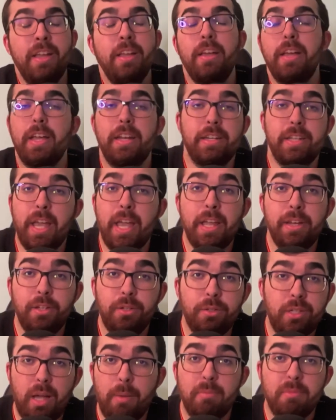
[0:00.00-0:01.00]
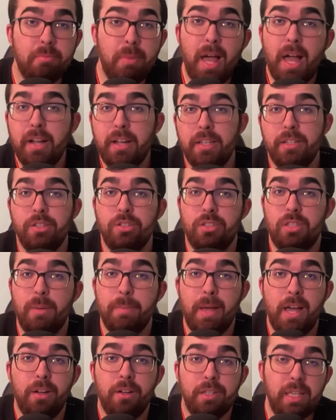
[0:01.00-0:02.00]
and Yandel comes back and
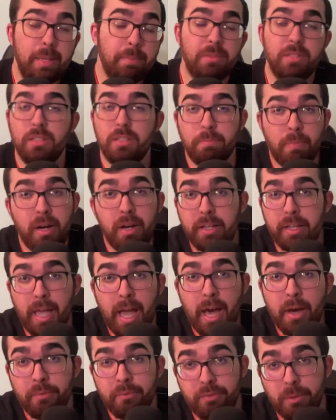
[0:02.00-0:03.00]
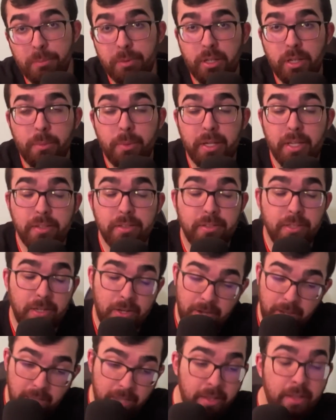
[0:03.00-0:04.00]
somehow keeps this puck out from going into the
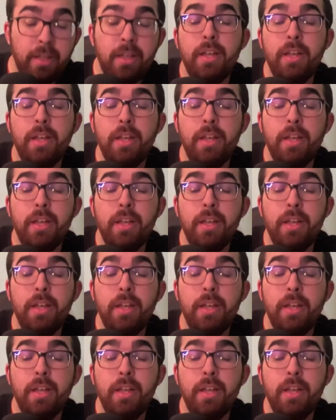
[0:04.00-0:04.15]
net.